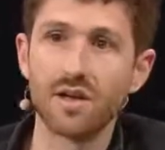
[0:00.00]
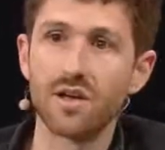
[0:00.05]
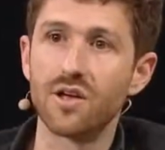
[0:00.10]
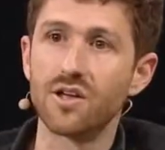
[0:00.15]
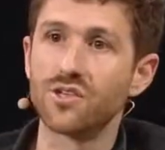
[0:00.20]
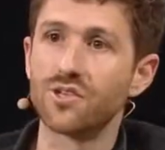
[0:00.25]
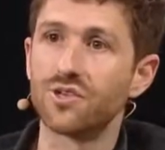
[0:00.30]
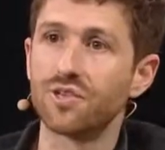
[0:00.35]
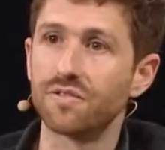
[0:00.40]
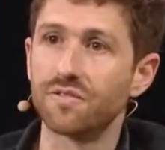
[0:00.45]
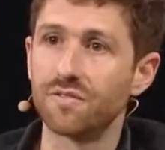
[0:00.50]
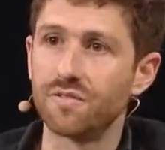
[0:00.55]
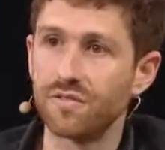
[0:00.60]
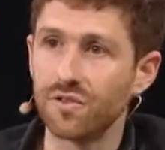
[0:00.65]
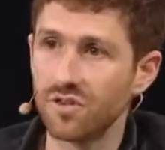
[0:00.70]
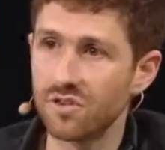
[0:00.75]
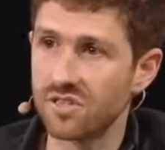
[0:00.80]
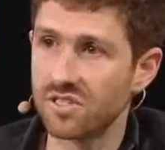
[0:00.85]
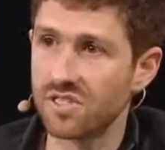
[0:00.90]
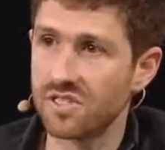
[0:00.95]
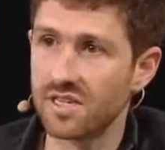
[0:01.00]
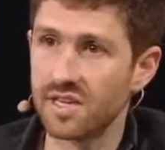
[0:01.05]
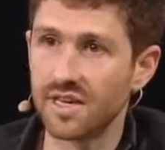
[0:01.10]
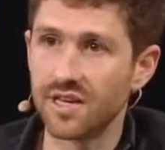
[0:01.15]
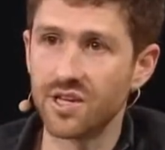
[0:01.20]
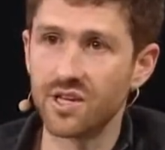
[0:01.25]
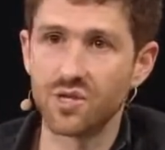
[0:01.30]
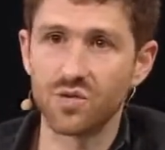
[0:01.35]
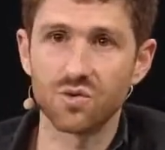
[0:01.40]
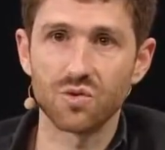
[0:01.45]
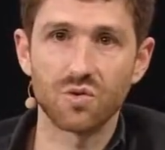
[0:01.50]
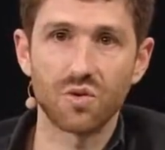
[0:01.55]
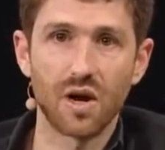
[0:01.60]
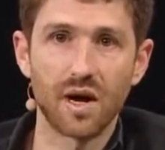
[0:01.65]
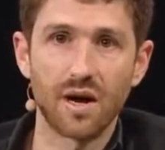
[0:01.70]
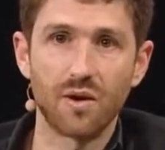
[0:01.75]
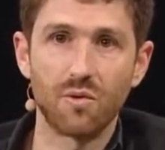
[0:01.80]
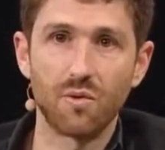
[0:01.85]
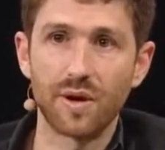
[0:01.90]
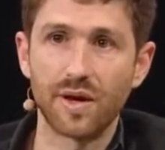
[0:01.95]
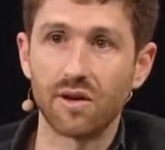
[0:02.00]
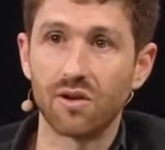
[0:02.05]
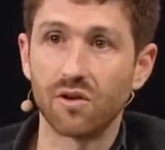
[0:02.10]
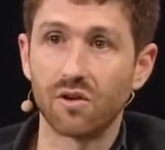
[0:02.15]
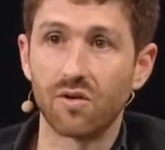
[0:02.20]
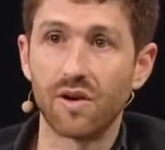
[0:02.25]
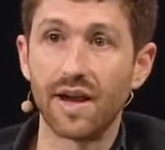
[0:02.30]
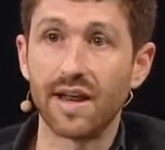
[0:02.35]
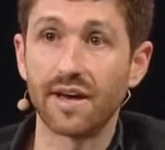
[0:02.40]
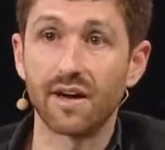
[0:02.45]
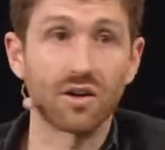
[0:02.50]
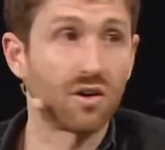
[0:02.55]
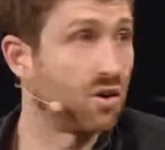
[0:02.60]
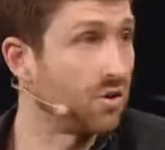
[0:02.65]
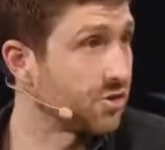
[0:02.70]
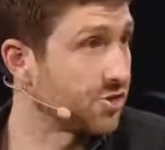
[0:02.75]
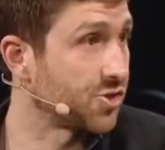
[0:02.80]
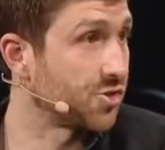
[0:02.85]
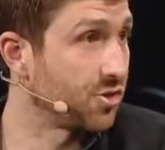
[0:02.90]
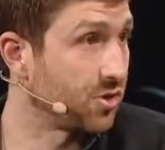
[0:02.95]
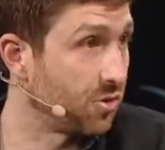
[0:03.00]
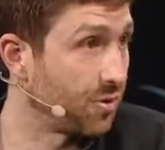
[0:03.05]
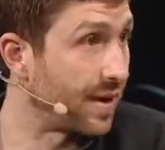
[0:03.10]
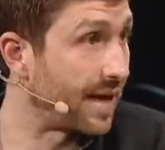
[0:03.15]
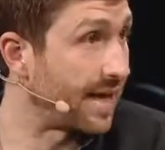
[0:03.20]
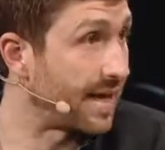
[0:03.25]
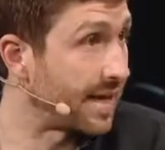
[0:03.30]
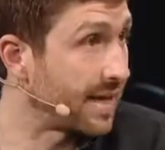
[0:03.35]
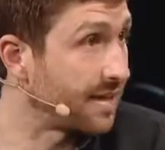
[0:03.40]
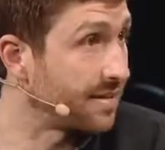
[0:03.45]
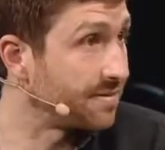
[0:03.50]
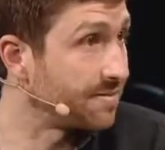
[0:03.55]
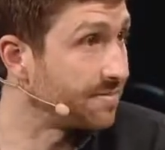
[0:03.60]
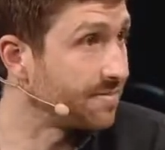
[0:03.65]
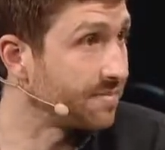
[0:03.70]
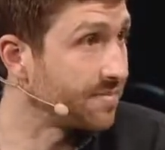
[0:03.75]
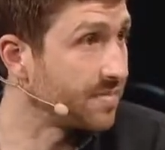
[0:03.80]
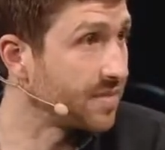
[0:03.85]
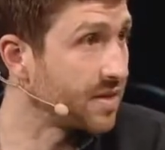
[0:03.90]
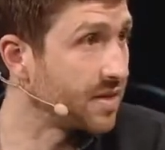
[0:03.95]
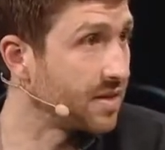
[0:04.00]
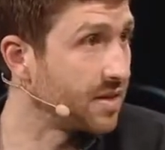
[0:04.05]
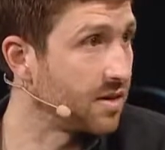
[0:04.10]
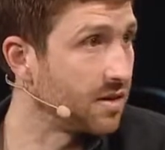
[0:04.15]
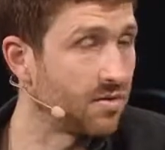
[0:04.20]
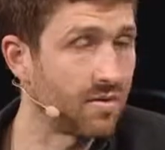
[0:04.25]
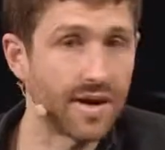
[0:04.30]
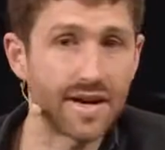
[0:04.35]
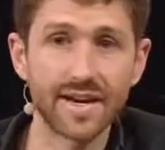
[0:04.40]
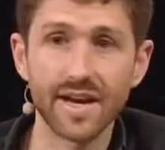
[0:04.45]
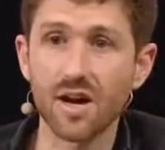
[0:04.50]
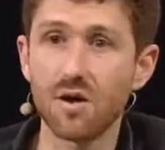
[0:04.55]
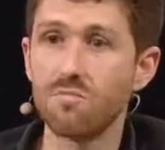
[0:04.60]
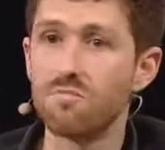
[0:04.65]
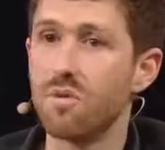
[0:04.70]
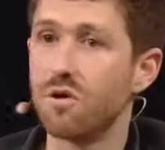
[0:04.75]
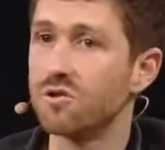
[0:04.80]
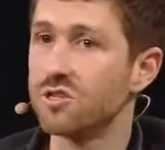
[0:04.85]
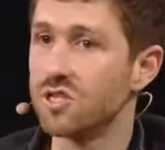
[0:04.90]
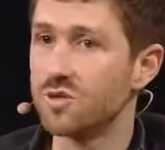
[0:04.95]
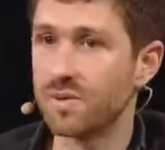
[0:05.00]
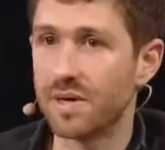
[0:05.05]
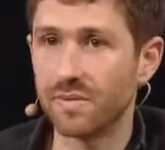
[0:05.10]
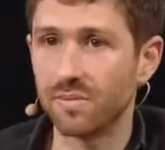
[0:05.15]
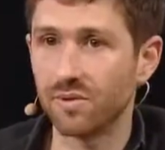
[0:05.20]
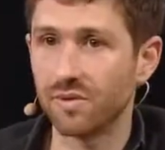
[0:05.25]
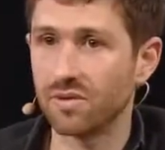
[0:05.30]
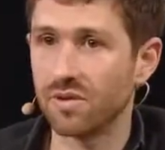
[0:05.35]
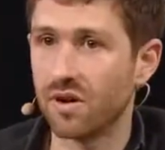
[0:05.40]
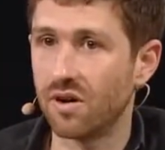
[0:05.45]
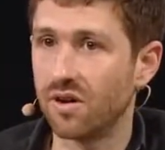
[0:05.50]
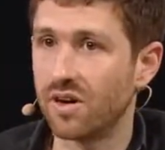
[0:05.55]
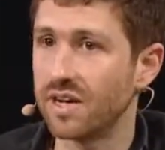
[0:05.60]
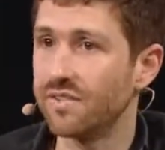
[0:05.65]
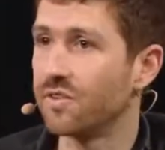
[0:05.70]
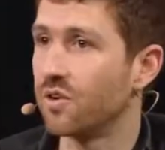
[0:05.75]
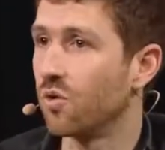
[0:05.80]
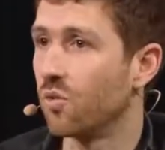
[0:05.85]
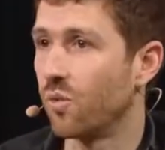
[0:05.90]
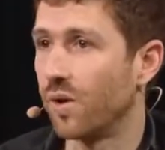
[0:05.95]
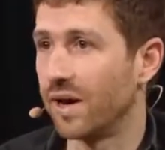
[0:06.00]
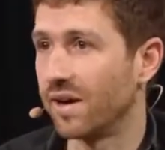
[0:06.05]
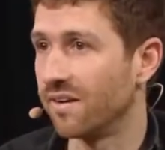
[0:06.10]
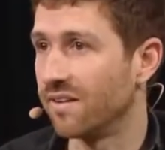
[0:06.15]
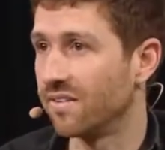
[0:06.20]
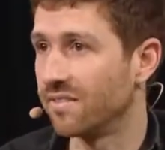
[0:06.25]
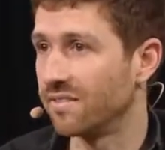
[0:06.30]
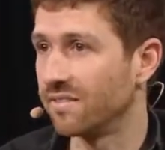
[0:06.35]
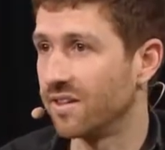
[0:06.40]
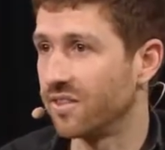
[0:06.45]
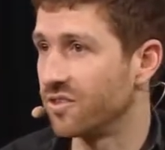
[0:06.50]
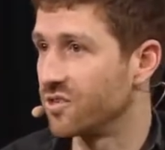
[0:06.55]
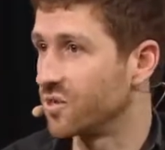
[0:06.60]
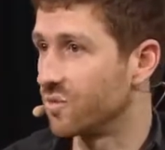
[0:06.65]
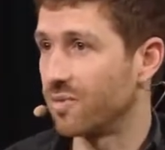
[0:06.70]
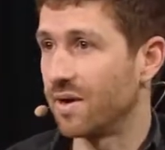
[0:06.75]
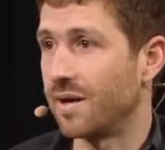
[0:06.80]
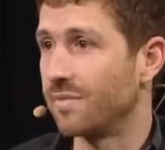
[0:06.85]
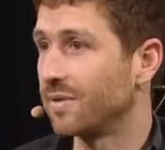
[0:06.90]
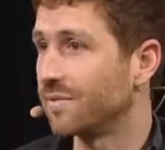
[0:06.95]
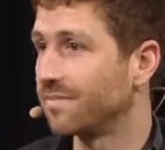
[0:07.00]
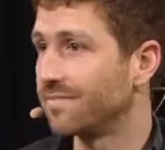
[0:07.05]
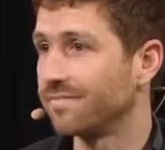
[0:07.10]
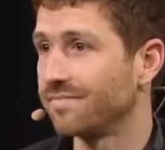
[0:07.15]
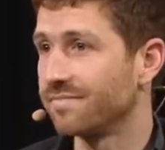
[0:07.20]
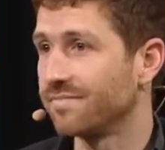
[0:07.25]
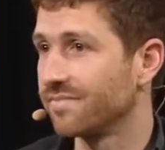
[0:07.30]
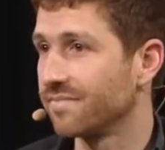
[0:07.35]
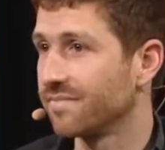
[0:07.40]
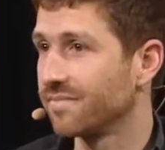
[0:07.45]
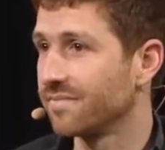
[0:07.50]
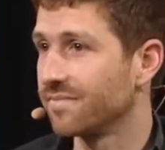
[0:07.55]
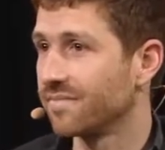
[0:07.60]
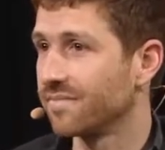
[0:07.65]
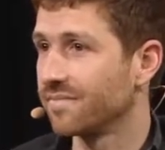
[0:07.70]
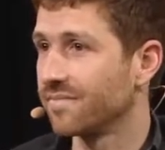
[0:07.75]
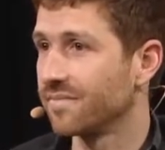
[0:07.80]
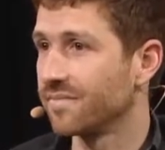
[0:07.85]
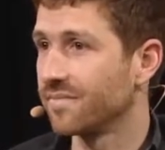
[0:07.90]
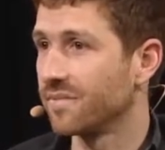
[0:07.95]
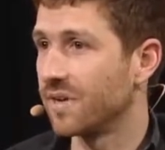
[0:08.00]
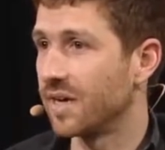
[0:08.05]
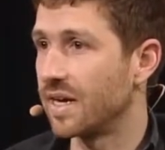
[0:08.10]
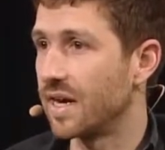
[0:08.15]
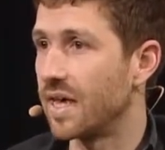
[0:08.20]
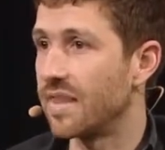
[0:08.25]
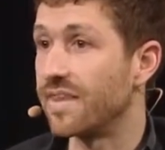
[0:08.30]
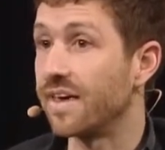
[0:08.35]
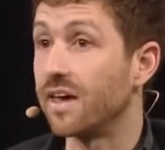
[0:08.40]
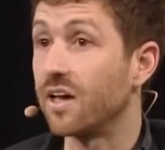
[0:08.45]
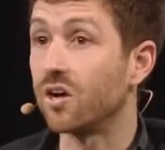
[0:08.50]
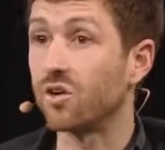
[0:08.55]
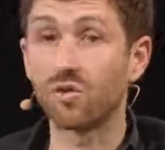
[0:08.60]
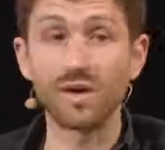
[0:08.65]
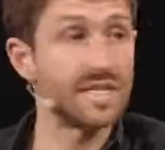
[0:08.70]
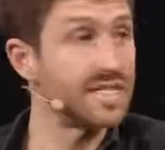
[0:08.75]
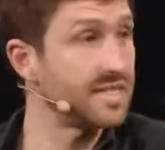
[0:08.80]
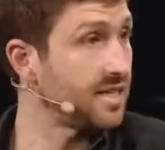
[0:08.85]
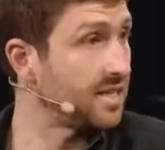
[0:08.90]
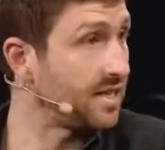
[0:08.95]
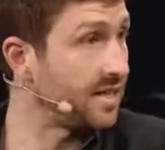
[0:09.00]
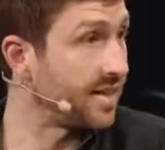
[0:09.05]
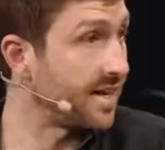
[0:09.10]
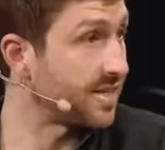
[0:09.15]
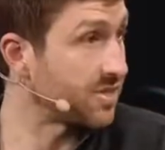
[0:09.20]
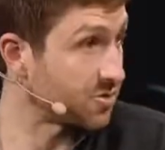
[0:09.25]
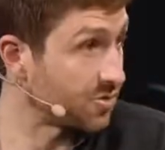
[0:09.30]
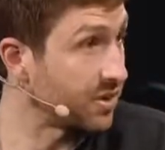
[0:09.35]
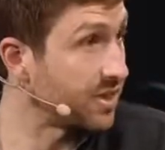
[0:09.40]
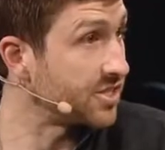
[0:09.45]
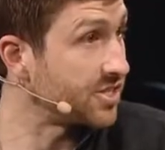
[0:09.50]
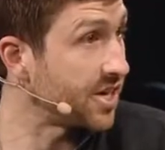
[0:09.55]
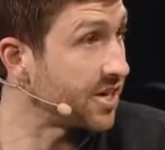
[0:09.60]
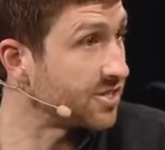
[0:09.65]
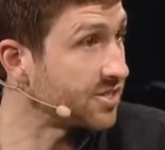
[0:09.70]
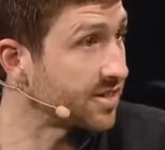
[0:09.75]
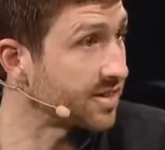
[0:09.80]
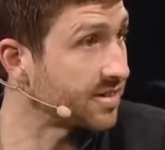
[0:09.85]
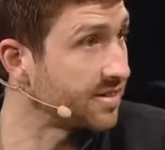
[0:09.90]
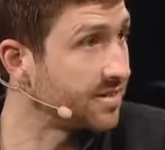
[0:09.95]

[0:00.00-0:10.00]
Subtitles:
So the first is what we call creating a cultural awakening. Right now, most people aren't even aware that there's a problem. Right? I think increasingly that's really changing.